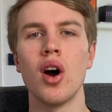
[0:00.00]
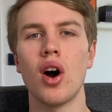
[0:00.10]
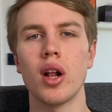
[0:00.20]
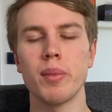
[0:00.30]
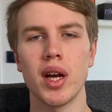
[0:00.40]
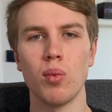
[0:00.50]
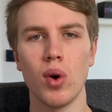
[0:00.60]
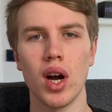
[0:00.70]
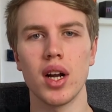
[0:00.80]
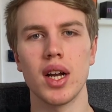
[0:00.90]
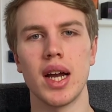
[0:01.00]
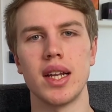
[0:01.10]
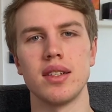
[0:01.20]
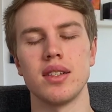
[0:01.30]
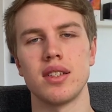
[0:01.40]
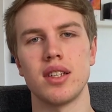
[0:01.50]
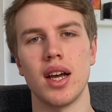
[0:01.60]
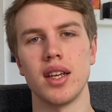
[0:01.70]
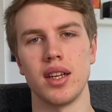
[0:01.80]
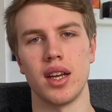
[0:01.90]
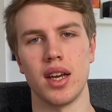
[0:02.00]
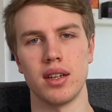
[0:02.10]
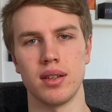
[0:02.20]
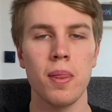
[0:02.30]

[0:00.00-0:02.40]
all my work and studying at.